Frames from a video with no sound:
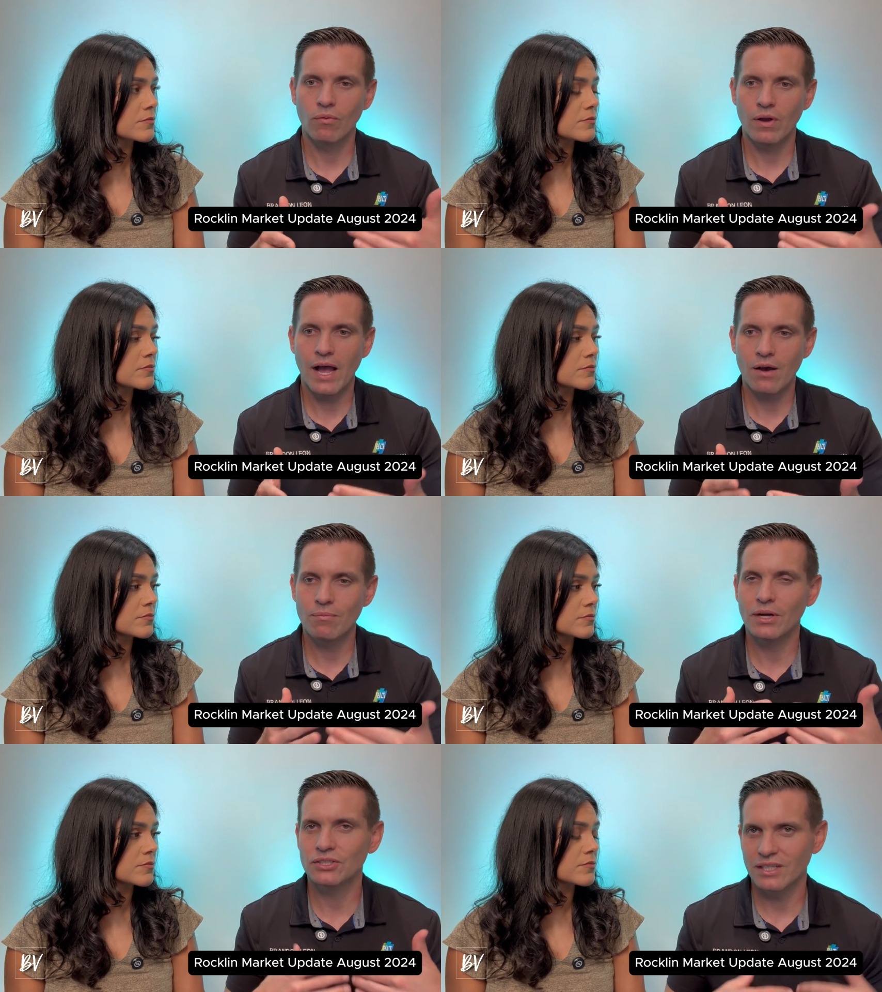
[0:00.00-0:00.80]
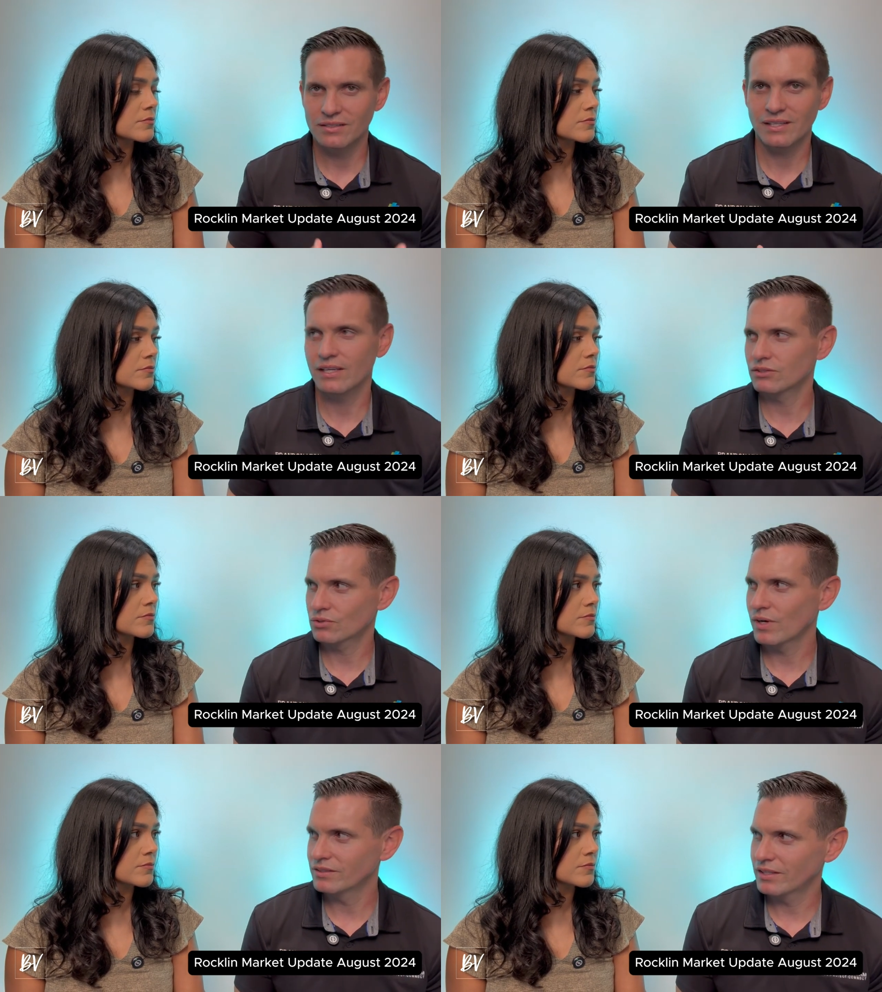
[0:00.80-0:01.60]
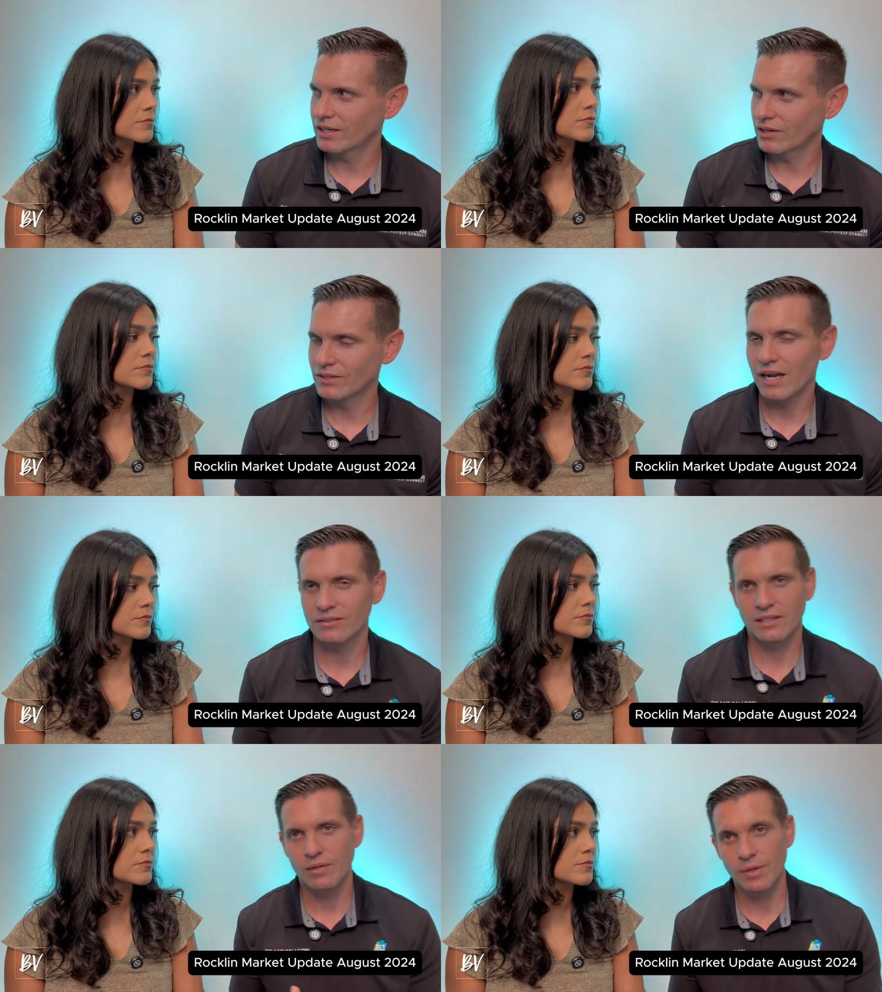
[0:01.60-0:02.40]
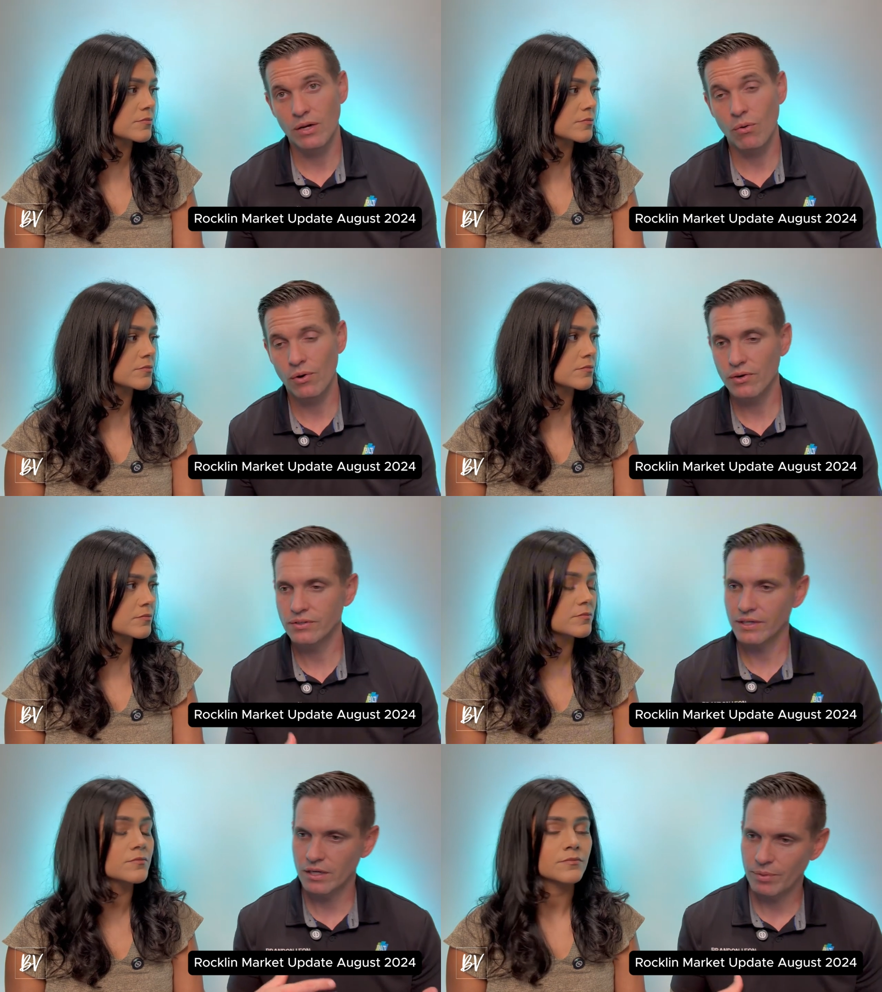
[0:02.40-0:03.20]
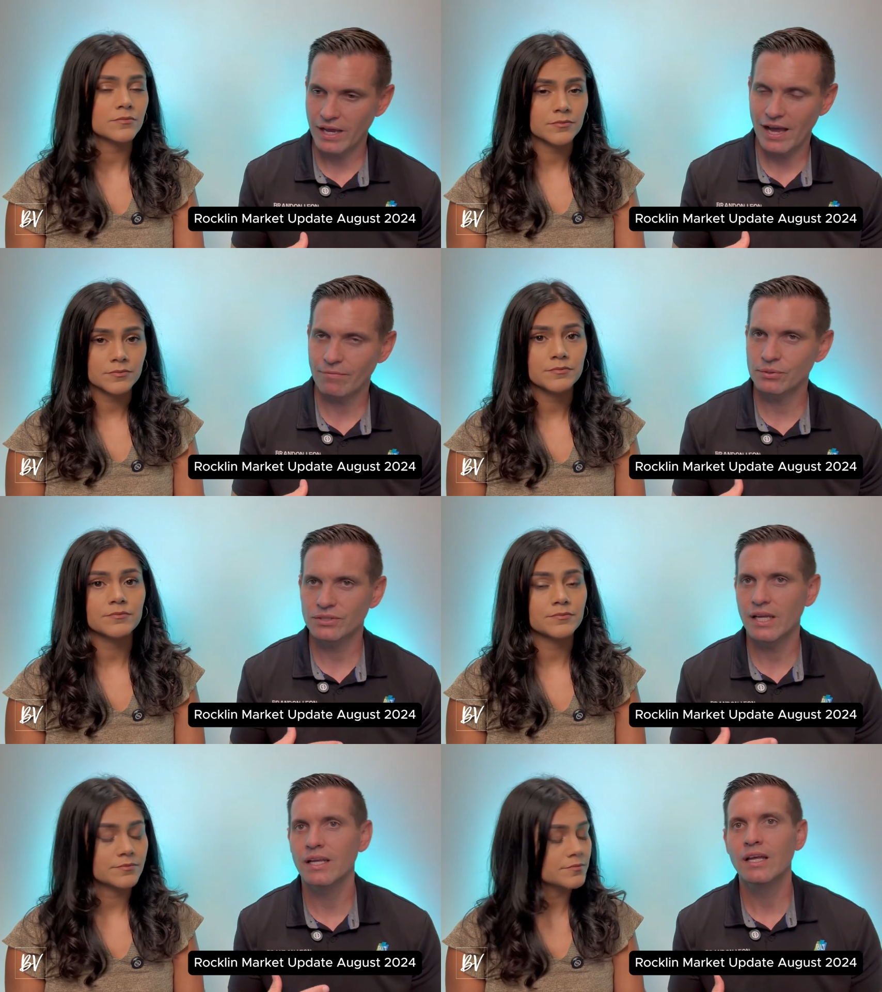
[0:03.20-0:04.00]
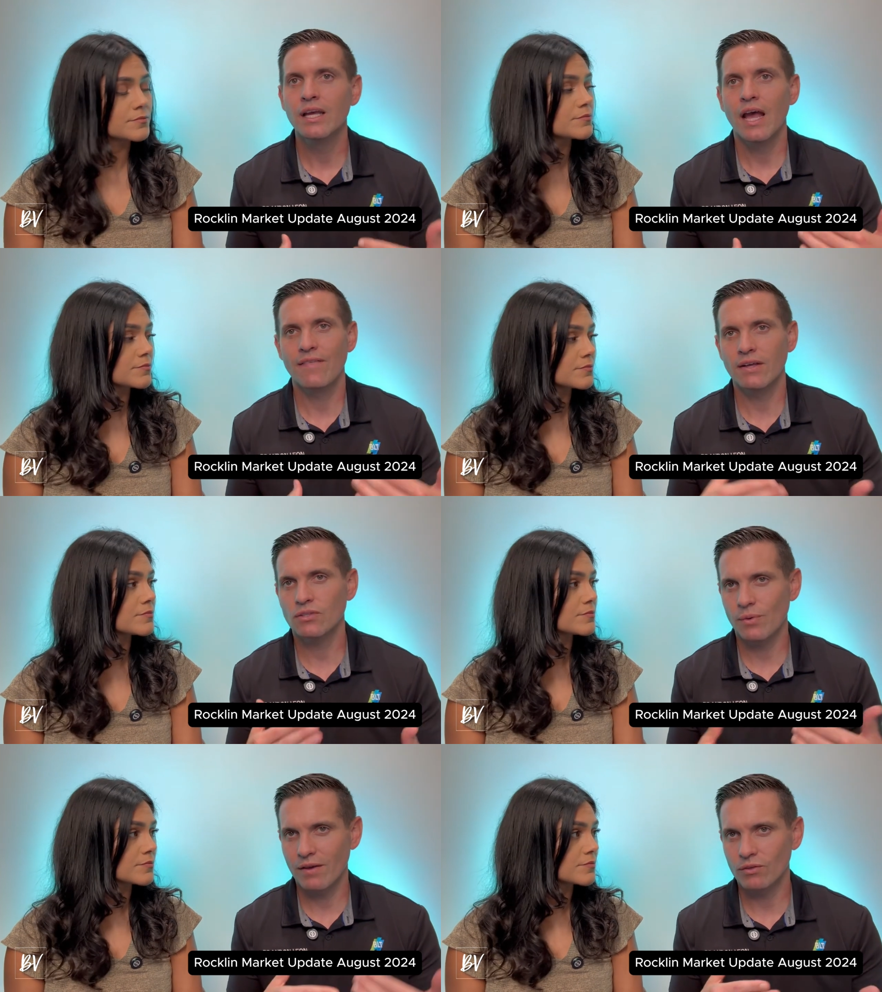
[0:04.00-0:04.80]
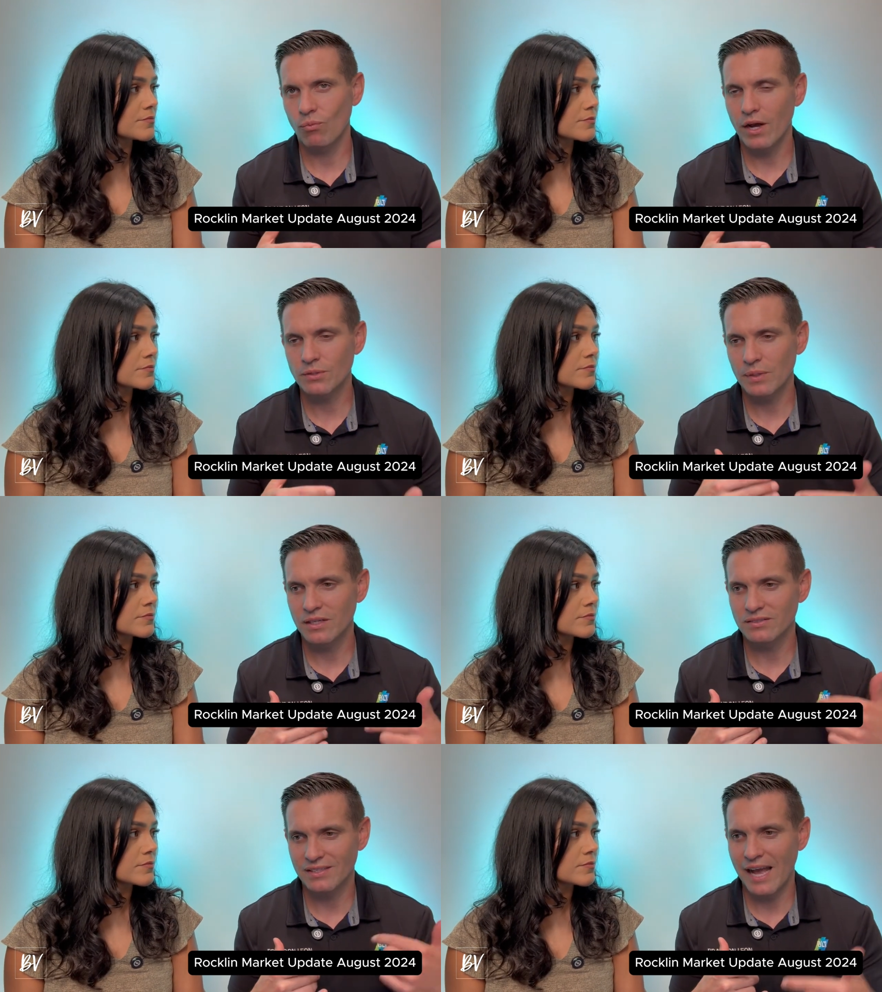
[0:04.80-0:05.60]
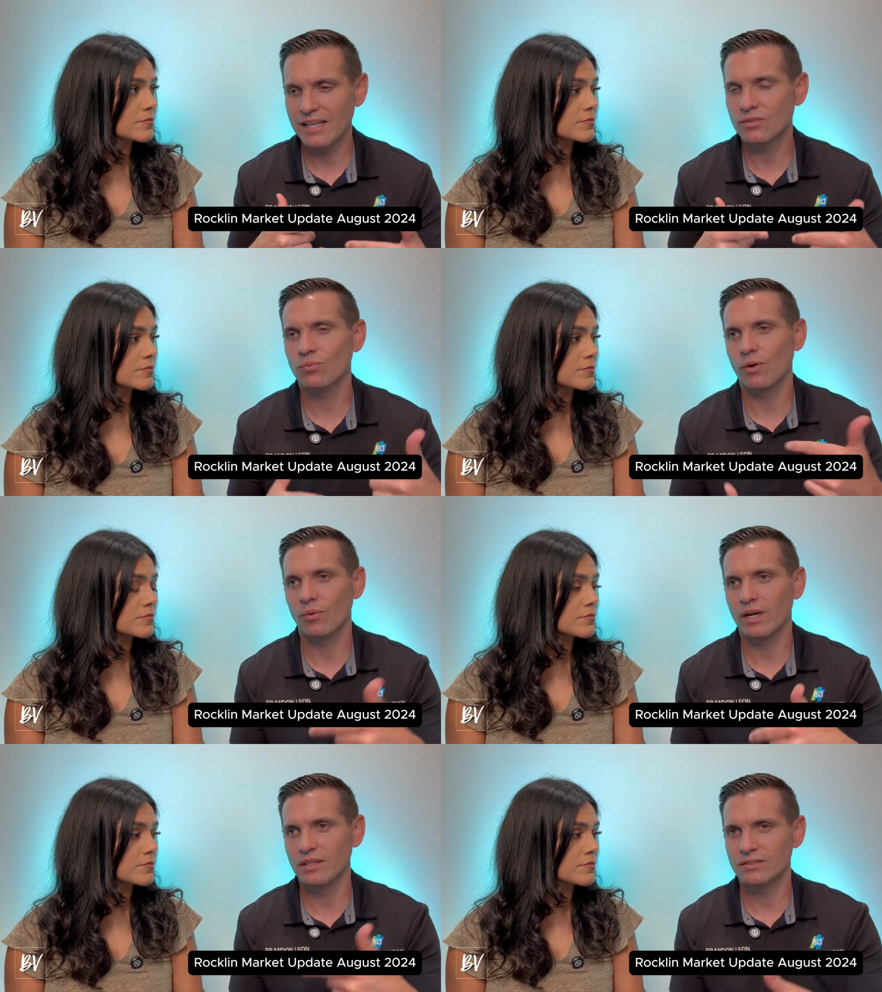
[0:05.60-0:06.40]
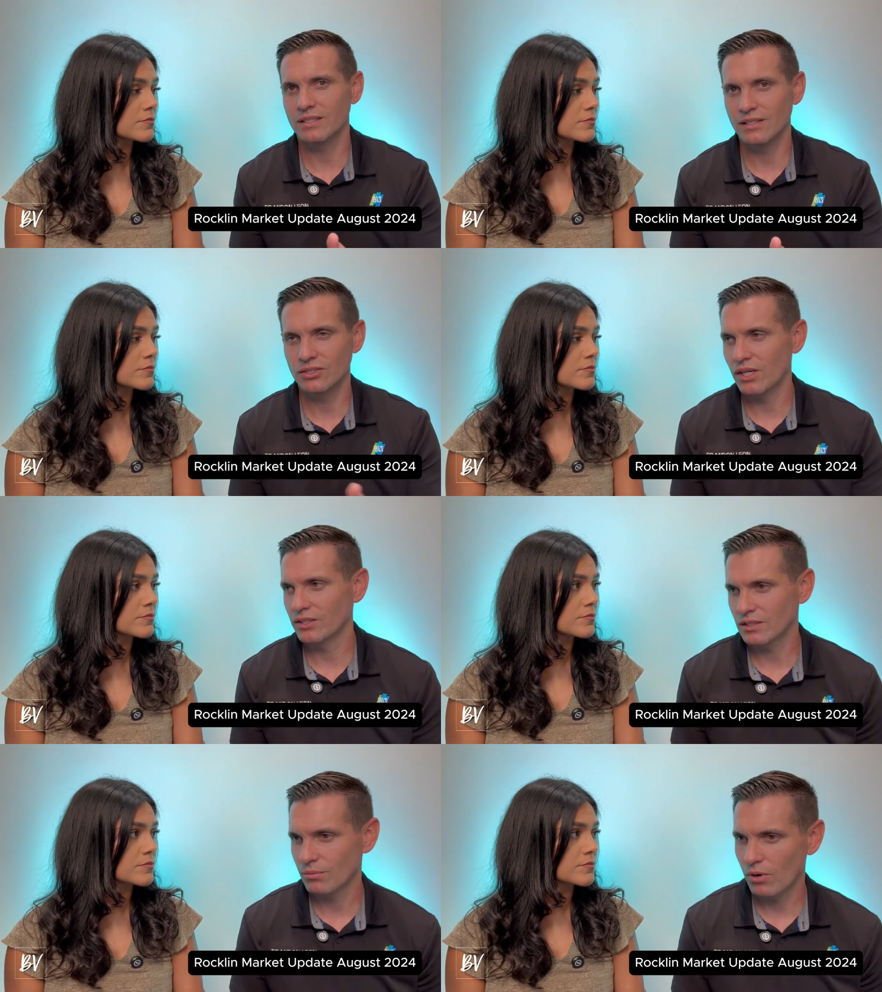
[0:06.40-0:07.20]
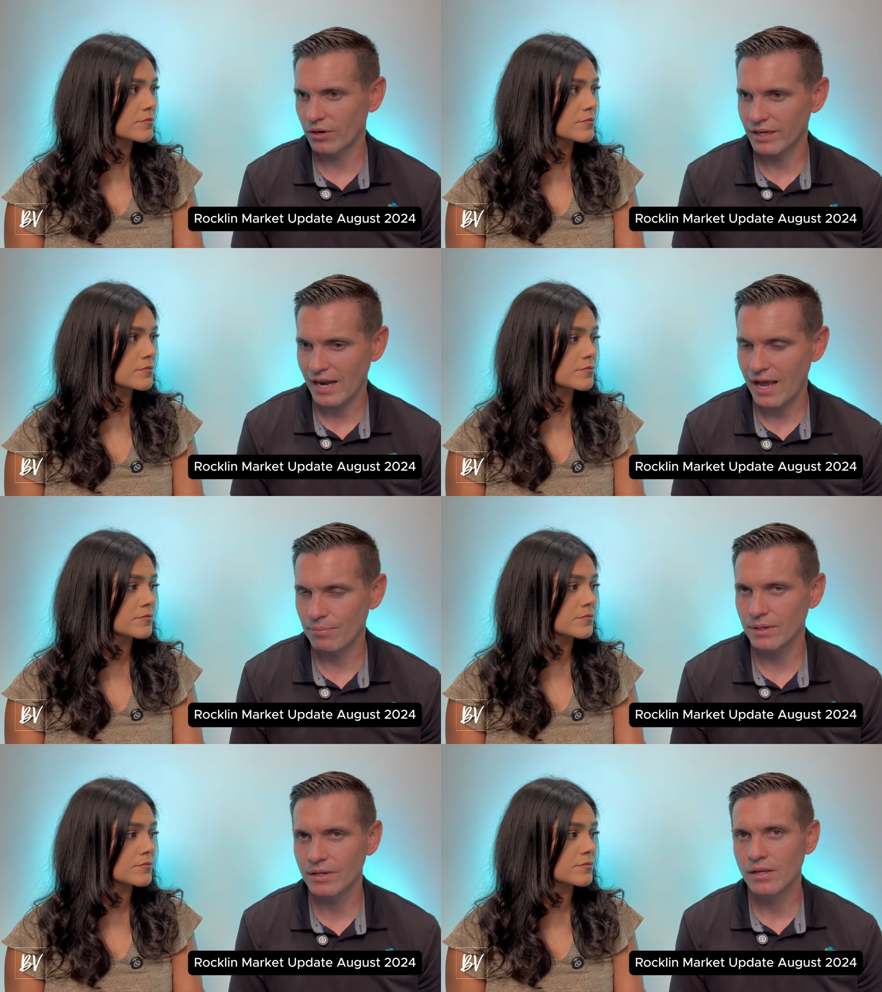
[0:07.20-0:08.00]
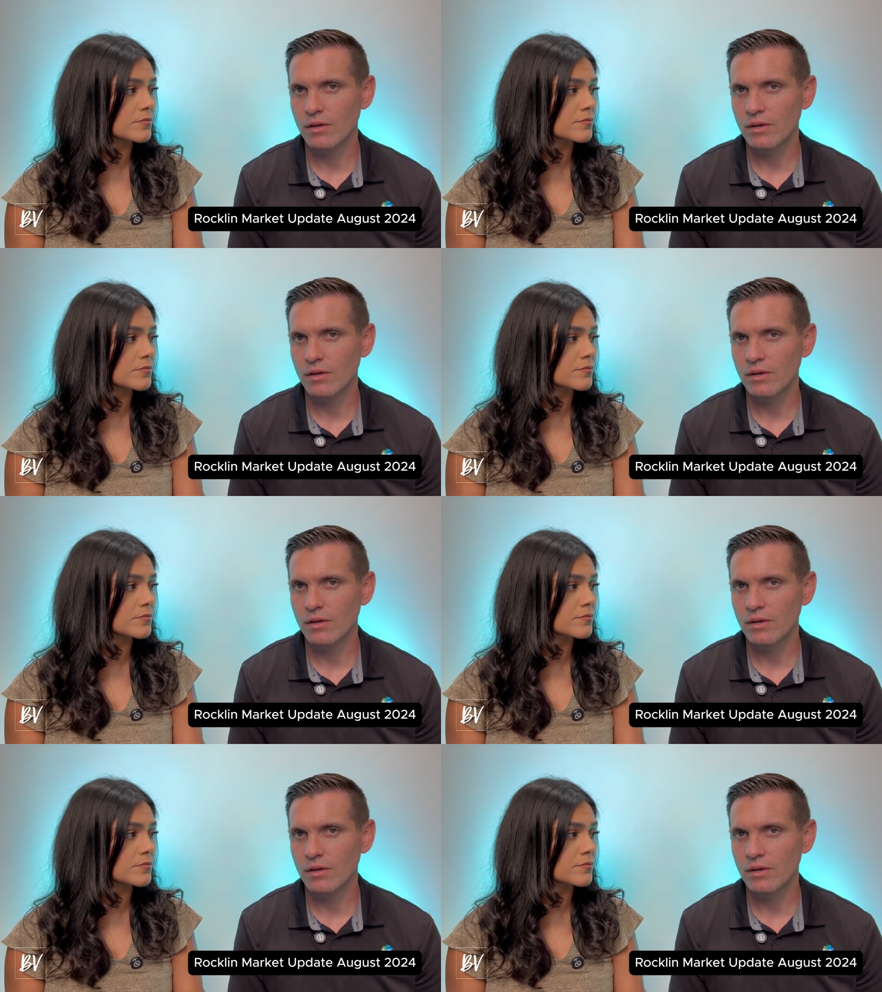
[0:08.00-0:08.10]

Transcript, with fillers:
Speaker 1: how much is the interest rate gonna go down? Is it gonna be a quarter? Is it gonna be a half percent? And that's what we have to watch because that's where we're gonna see the change in the market happen.